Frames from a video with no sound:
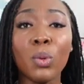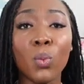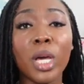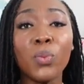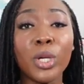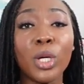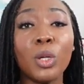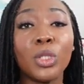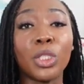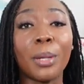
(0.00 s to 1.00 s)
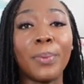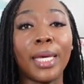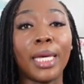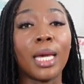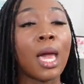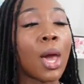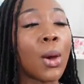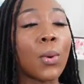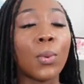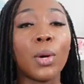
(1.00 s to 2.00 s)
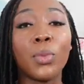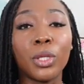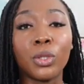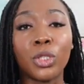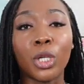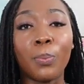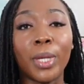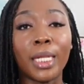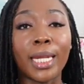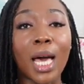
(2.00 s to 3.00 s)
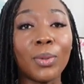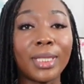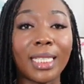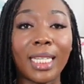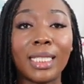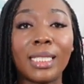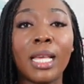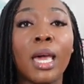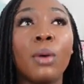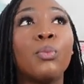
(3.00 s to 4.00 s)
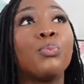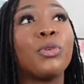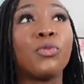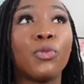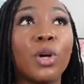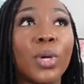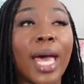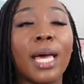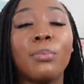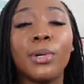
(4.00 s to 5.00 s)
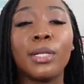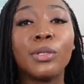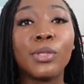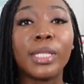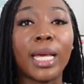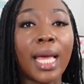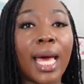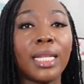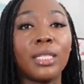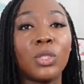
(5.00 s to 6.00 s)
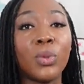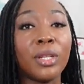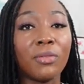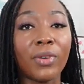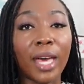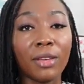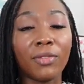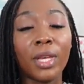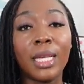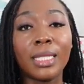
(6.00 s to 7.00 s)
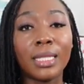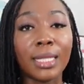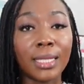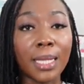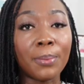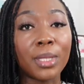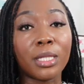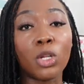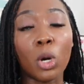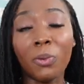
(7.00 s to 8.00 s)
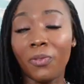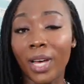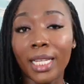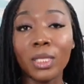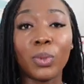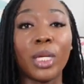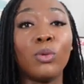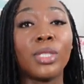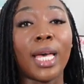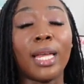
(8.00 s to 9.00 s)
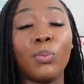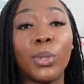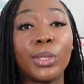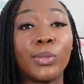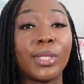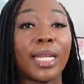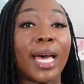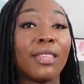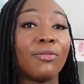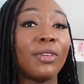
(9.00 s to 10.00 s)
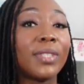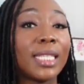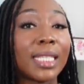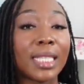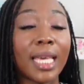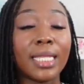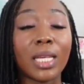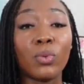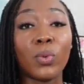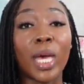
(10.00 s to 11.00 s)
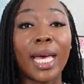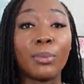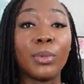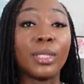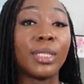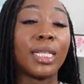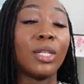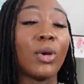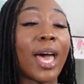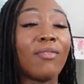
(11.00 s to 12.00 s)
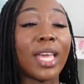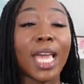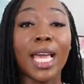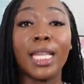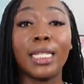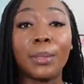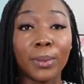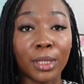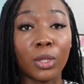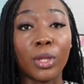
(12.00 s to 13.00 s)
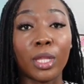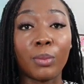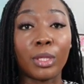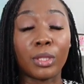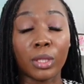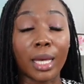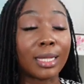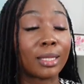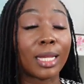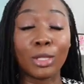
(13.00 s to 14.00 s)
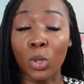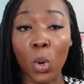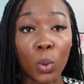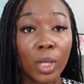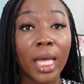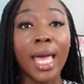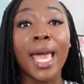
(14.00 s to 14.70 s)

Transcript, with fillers: When we go shopping, when we go shopping nowadays, before we had bottles that had the 25 cents deposit up front. We also had bottles that had the 15 cents and we had bottles that did not have any deposit on them as, as at all.